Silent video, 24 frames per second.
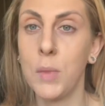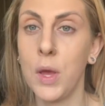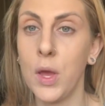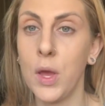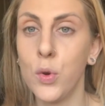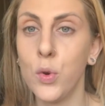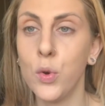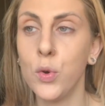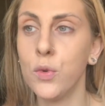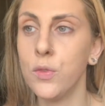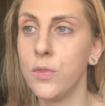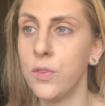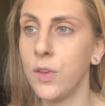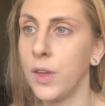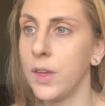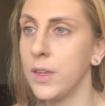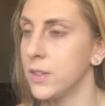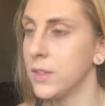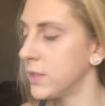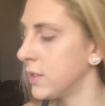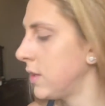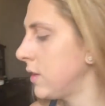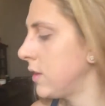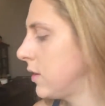my whole
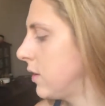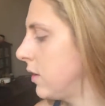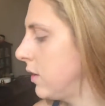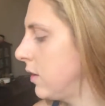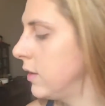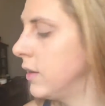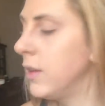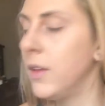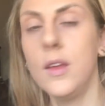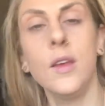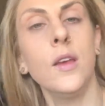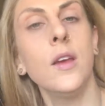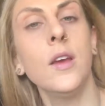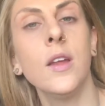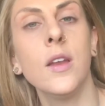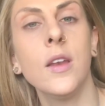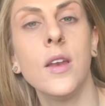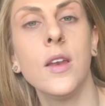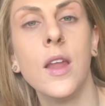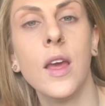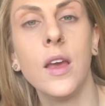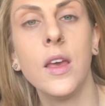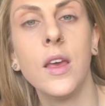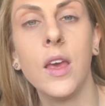face and
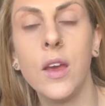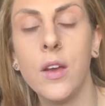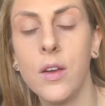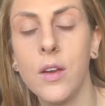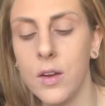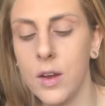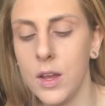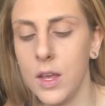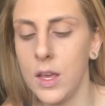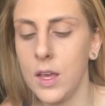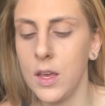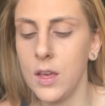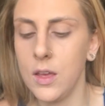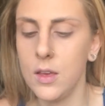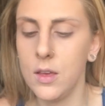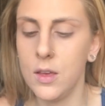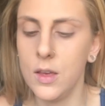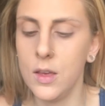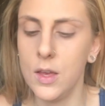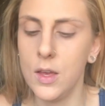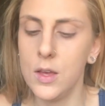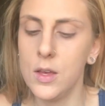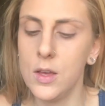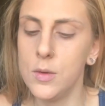neck area.
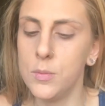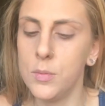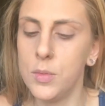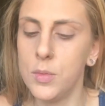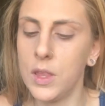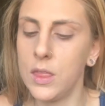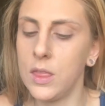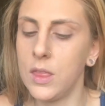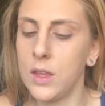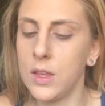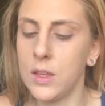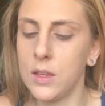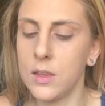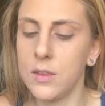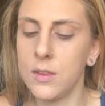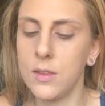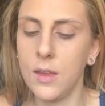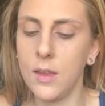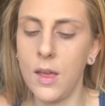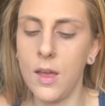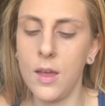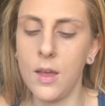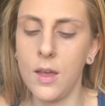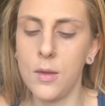But
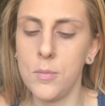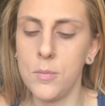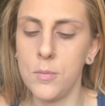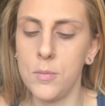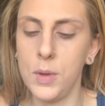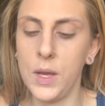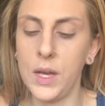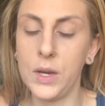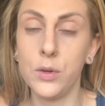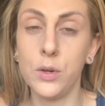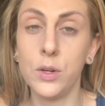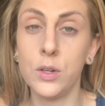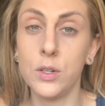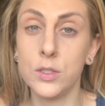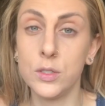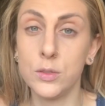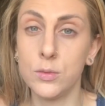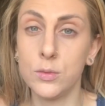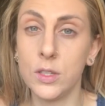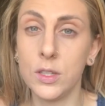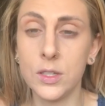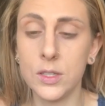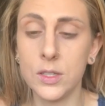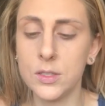this powder is
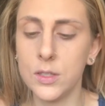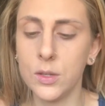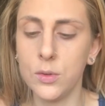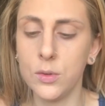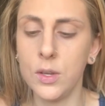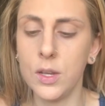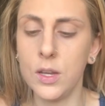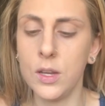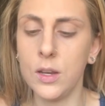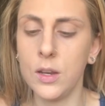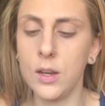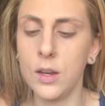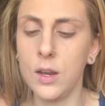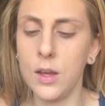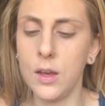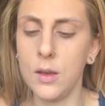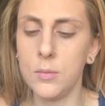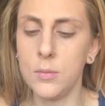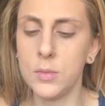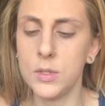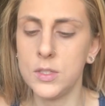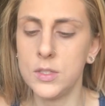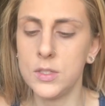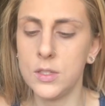really soaking it
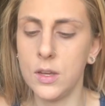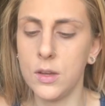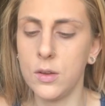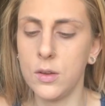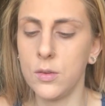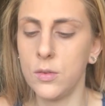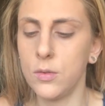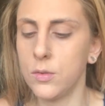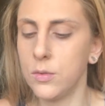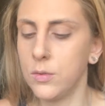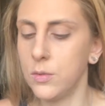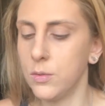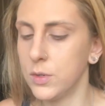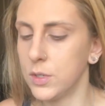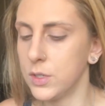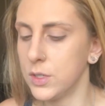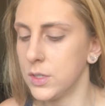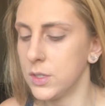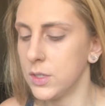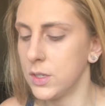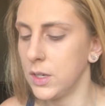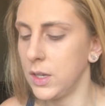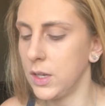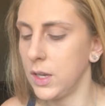up. So we're
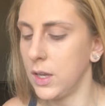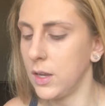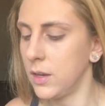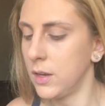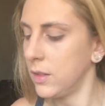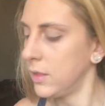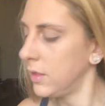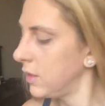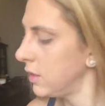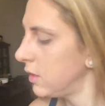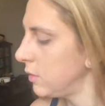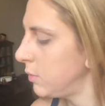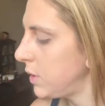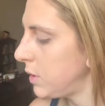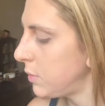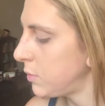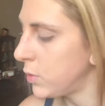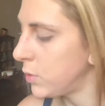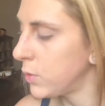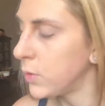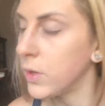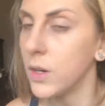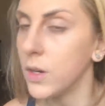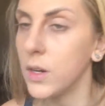just gonna get a little bit
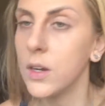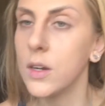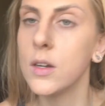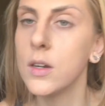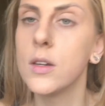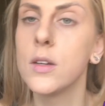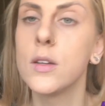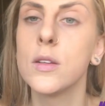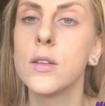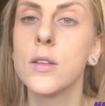more.